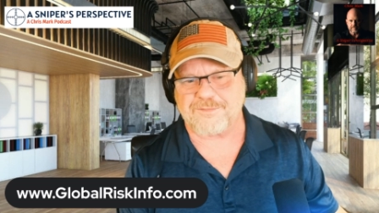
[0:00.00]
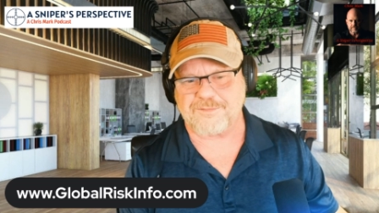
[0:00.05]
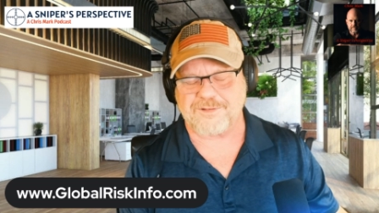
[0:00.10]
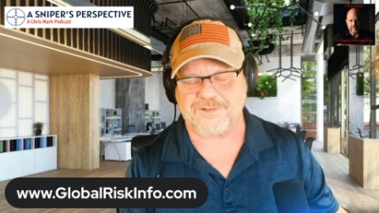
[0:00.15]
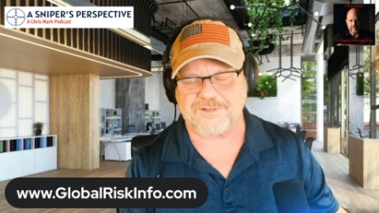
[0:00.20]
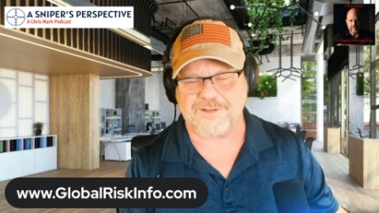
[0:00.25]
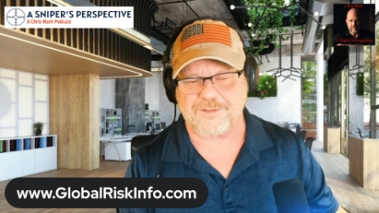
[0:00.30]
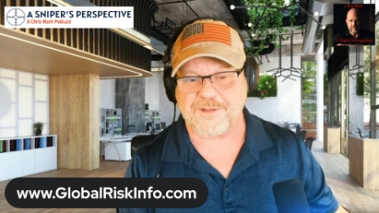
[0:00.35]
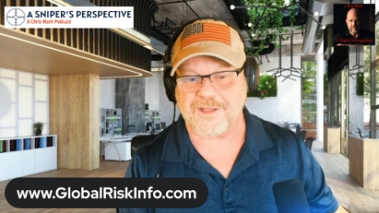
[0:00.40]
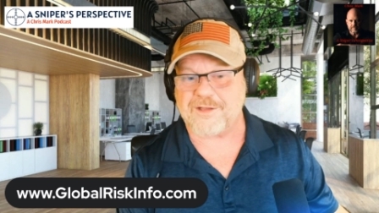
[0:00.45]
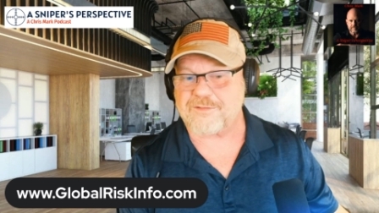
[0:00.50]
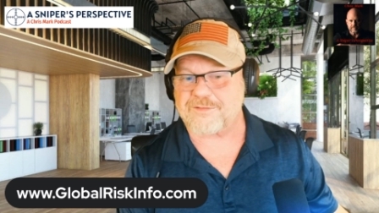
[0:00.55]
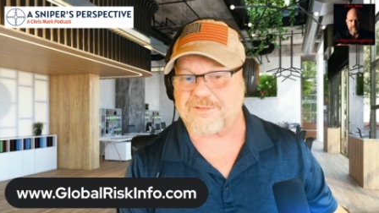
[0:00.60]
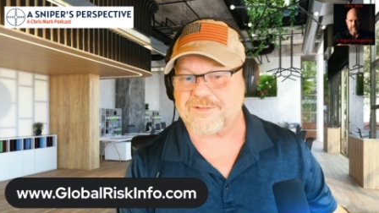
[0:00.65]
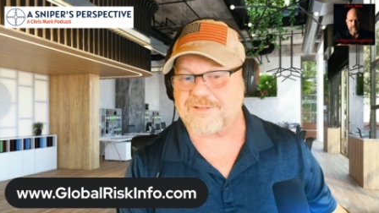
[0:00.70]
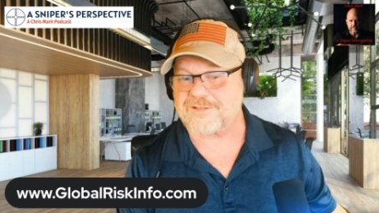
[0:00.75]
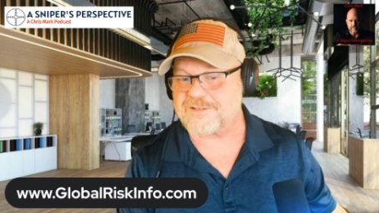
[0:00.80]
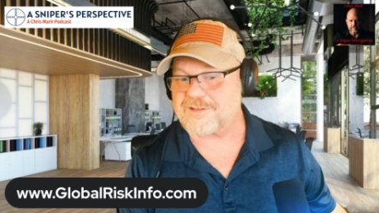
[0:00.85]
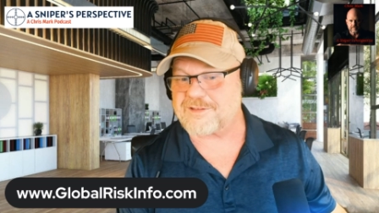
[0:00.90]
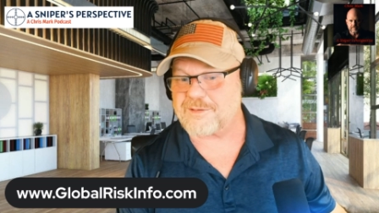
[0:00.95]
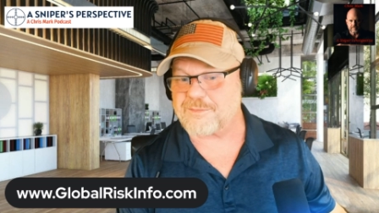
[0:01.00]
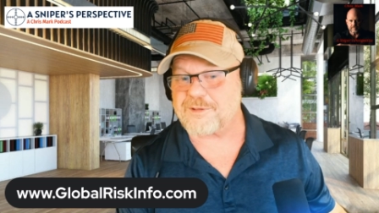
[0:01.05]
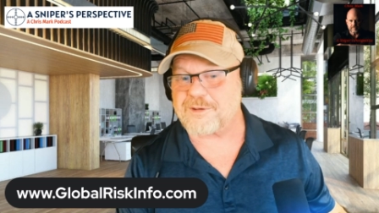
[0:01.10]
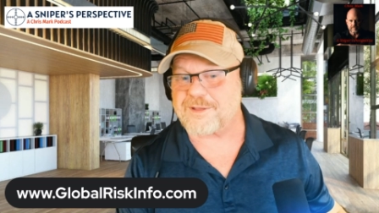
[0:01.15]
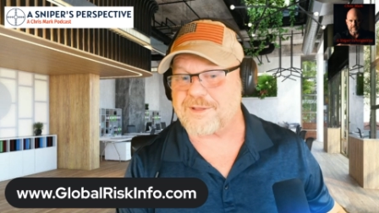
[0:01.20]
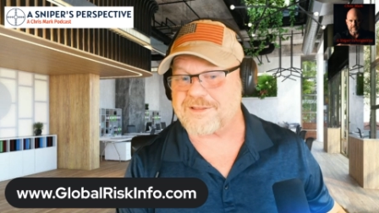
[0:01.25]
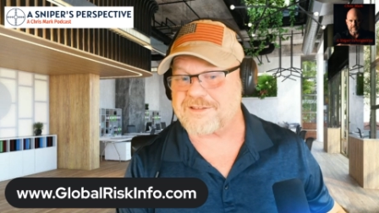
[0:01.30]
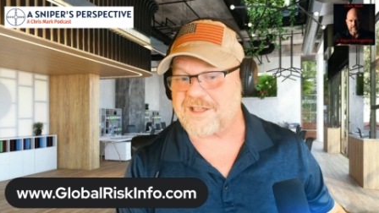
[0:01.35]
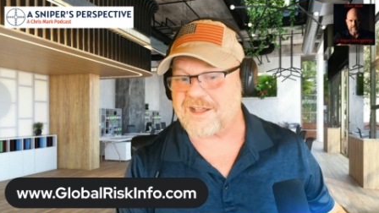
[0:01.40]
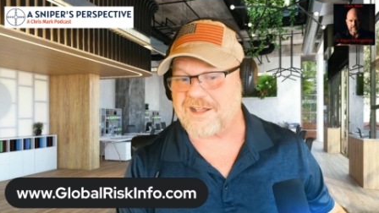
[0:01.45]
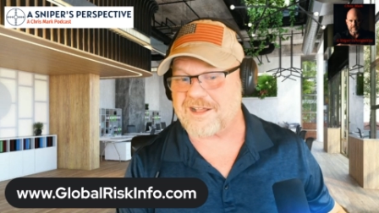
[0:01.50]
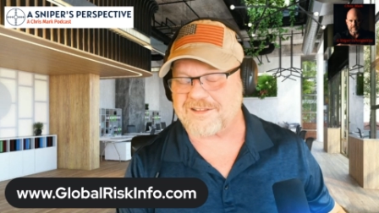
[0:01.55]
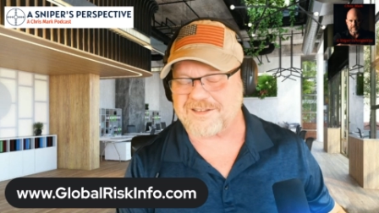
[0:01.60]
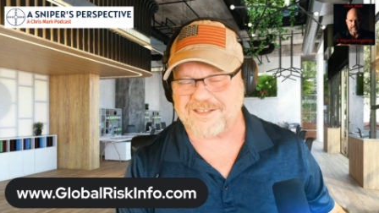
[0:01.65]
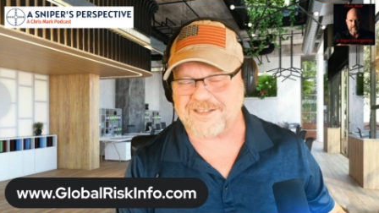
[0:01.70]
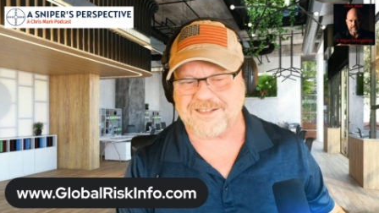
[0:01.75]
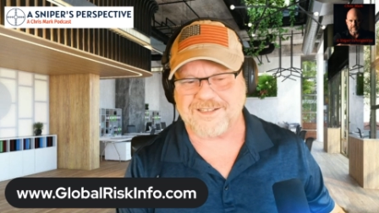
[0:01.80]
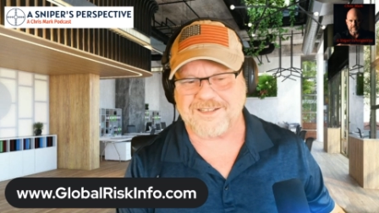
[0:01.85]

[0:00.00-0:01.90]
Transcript: We seemed to have a similar mentality.